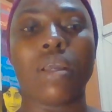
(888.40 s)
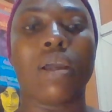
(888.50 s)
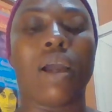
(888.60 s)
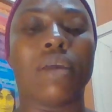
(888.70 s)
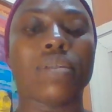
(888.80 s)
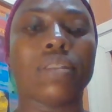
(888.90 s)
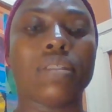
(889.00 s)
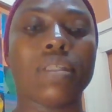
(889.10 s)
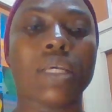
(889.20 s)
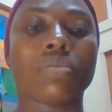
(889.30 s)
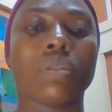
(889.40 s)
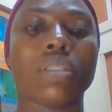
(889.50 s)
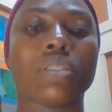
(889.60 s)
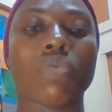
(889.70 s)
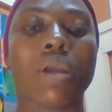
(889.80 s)
And then the next one
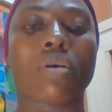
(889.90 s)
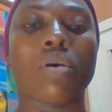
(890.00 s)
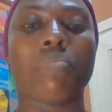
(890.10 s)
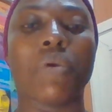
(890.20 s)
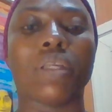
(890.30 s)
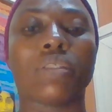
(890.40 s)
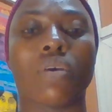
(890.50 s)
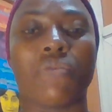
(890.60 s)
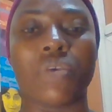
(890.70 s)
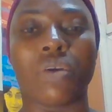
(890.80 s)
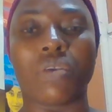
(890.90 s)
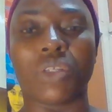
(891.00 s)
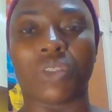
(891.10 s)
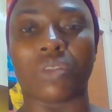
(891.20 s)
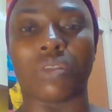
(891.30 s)
is welcome page
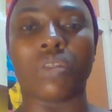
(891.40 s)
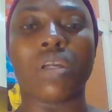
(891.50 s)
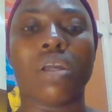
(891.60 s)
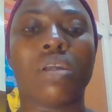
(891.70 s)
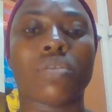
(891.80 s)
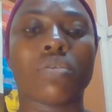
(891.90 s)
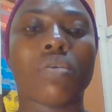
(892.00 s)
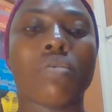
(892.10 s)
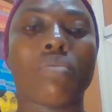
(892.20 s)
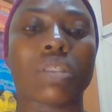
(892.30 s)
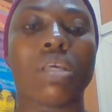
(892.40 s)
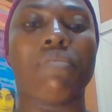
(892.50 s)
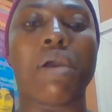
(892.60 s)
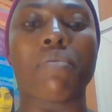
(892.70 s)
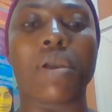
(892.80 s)
configuration. So
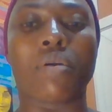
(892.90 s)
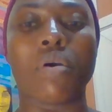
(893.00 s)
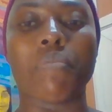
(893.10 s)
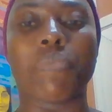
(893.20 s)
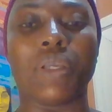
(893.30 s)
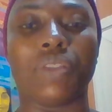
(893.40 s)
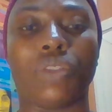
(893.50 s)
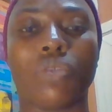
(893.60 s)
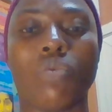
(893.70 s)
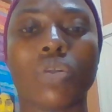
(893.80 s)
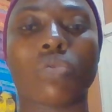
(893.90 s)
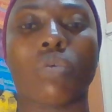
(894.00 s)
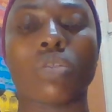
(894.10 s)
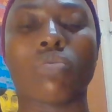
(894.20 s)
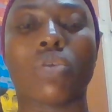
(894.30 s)
whatever welcome page
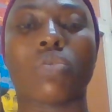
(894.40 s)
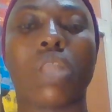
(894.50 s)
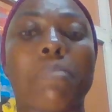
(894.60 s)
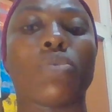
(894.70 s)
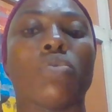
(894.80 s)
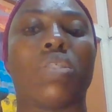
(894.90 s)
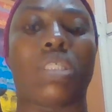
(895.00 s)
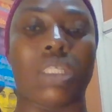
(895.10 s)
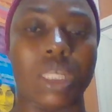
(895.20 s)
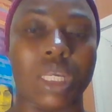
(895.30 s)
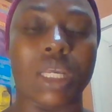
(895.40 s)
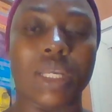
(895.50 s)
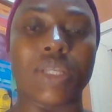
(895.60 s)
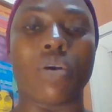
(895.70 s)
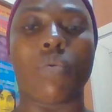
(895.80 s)
what you want them to see
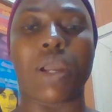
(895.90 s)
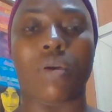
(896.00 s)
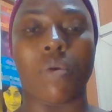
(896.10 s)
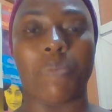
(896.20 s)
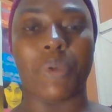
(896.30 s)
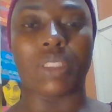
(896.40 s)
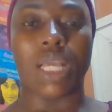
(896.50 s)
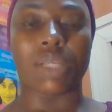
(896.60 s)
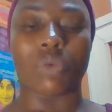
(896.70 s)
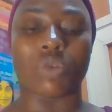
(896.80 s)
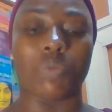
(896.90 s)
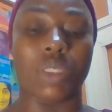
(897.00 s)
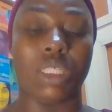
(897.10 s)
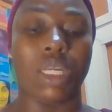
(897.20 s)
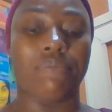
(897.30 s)
in your welcome page, that's what will
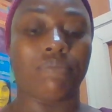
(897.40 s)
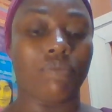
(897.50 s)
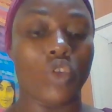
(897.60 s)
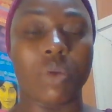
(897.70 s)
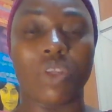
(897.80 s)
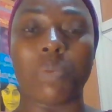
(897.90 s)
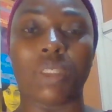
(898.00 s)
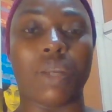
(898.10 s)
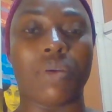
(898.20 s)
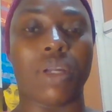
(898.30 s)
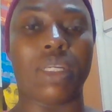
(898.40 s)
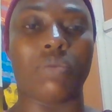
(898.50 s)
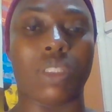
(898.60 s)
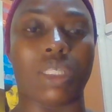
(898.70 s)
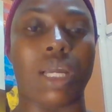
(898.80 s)
be there. You may not bother your head
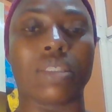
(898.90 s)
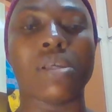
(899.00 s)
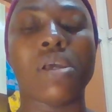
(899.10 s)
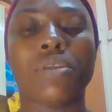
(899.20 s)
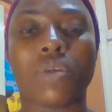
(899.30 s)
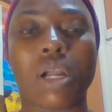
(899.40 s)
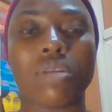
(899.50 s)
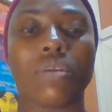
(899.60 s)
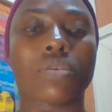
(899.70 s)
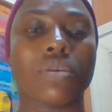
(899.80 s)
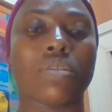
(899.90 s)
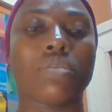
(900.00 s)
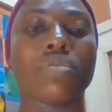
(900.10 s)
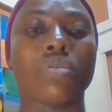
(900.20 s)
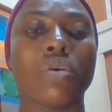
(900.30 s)
with that. You can just
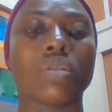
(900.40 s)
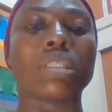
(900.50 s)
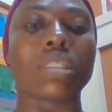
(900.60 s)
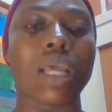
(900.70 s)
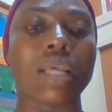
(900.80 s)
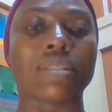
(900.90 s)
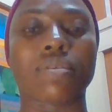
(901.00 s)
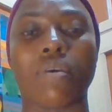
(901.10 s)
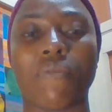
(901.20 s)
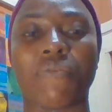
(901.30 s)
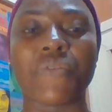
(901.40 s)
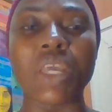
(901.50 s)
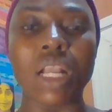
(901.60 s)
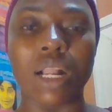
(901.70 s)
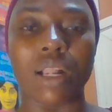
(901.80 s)
continue to your test
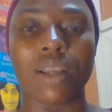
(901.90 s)
config.